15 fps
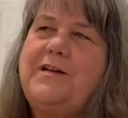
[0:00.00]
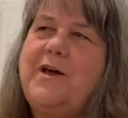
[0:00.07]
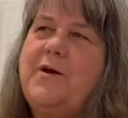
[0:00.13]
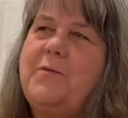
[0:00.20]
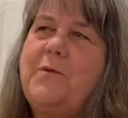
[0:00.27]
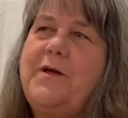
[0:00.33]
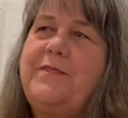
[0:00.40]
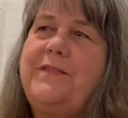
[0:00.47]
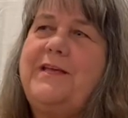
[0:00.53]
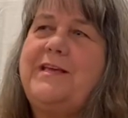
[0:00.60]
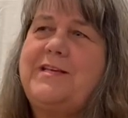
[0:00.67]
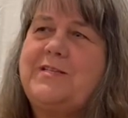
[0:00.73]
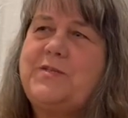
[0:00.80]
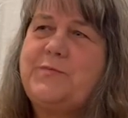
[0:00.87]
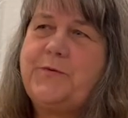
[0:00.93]
to know what the
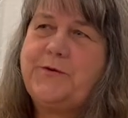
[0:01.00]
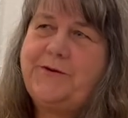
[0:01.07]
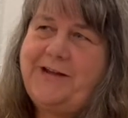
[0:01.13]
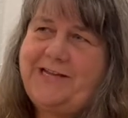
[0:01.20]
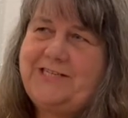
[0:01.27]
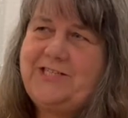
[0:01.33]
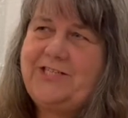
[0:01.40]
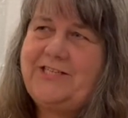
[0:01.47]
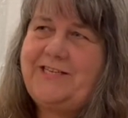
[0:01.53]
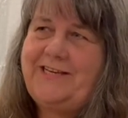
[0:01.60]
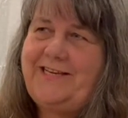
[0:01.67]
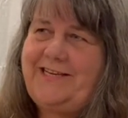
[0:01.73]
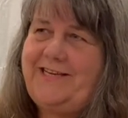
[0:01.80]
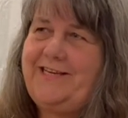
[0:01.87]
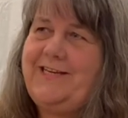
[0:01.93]
inspiration
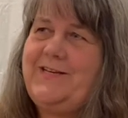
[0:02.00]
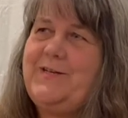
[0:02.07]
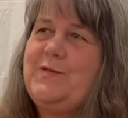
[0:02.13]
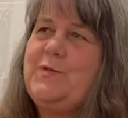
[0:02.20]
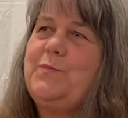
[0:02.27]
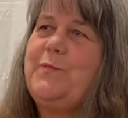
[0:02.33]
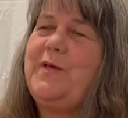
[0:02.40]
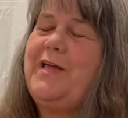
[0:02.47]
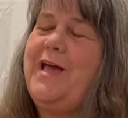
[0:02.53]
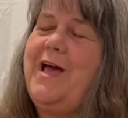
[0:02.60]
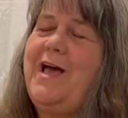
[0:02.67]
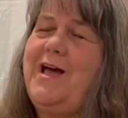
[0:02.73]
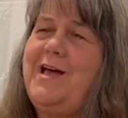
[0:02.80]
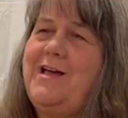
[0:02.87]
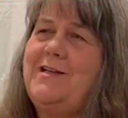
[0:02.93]
is
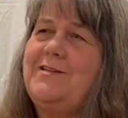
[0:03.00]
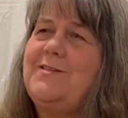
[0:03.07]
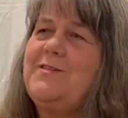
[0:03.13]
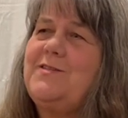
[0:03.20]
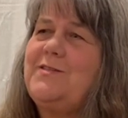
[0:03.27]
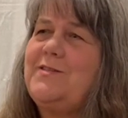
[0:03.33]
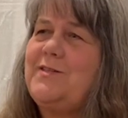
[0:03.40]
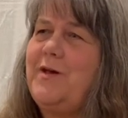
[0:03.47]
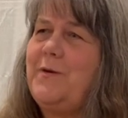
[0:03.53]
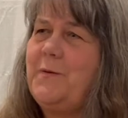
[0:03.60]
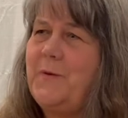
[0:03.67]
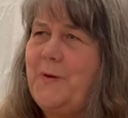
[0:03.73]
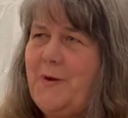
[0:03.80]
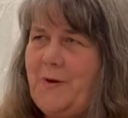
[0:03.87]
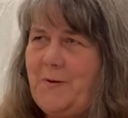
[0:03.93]
behind So
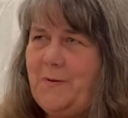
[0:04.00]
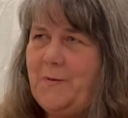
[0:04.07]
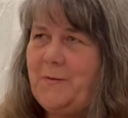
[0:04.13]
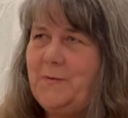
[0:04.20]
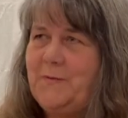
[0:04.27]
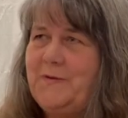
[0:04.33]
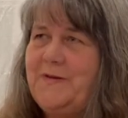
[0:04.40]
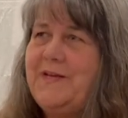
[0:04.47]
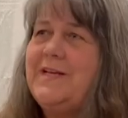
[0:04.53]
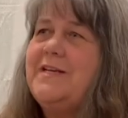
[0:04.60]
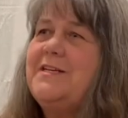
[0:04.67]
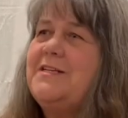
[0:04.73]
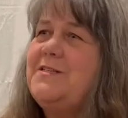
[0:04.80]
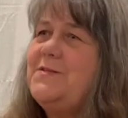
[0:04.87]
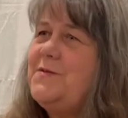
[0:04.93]
Cold,
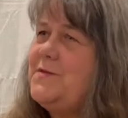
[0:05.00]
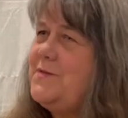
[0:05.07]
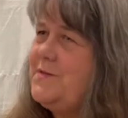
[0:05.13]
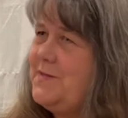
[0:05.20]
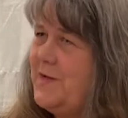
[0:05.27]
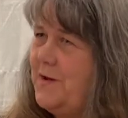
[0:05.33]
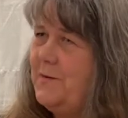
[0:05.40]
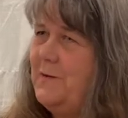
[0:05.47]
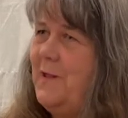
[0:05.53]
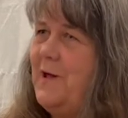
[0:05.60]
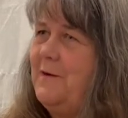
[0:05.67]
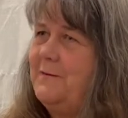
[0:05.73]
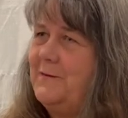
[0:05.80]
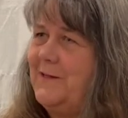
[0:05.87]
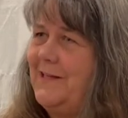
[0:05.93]
So
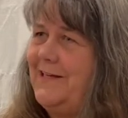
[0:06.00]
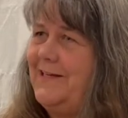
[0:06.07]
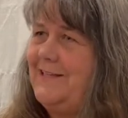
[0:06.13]
Lonely.